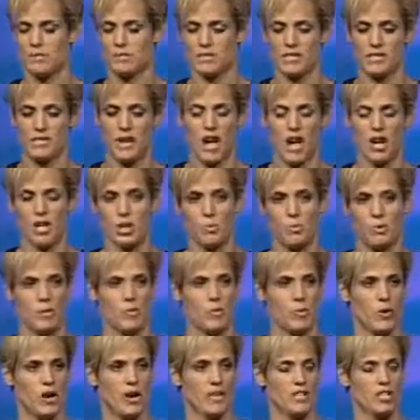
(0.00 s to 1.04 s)
massage
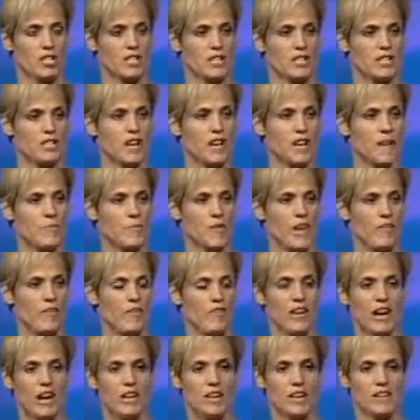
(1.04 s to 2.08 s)
people. I
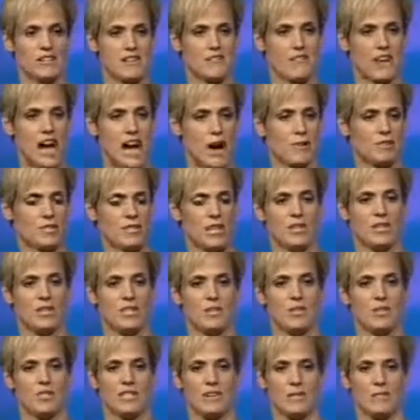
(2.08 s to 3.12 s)
felt like if I was going to
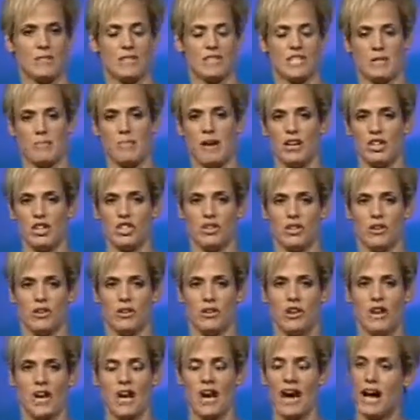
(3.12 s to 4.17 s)
do something
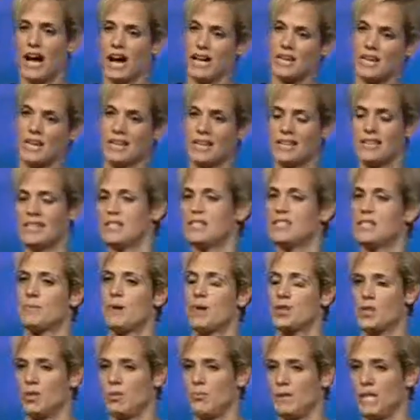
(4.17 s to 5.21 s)
special, I needed these
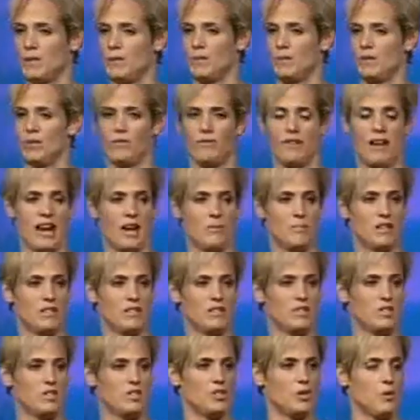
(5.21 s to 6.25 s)
special people around me
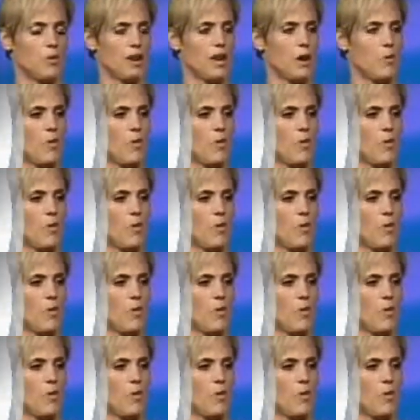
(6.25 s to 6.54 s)
to do what